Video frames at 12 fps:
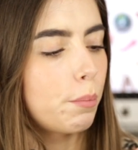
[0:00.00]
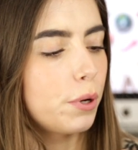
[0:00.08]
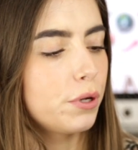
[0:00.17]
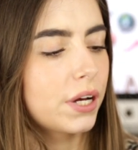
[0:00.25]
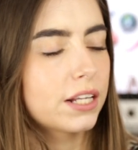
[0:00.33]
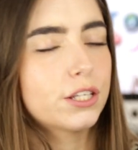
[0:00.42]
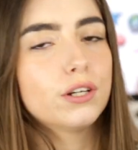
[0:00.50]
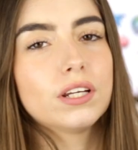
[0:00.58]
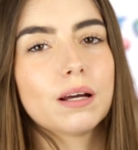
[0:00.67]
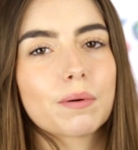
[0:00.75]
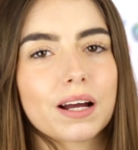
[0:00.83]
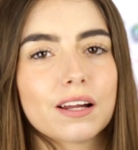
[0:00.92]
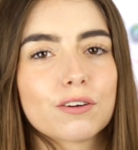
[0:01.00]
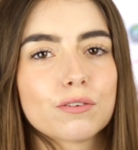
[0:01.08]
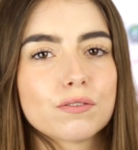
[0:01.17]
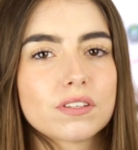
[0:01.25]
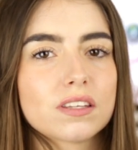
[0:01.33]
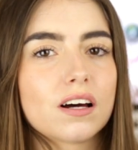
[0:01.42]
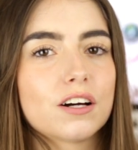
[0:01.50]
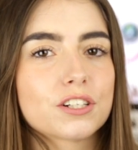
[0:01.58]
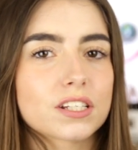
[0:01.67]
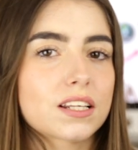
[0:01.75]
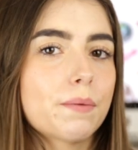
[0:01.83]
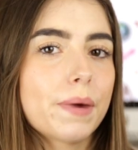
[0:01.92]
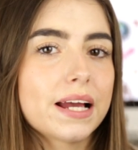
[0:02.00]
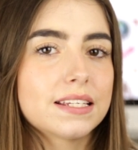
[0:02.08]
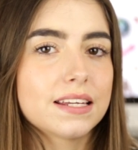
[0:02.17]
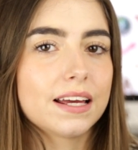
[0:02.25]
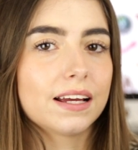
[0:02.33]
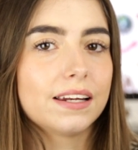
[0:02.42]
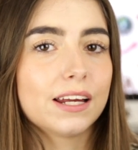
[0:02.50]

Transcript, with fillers: But you get two NEOM candles that are just amazing.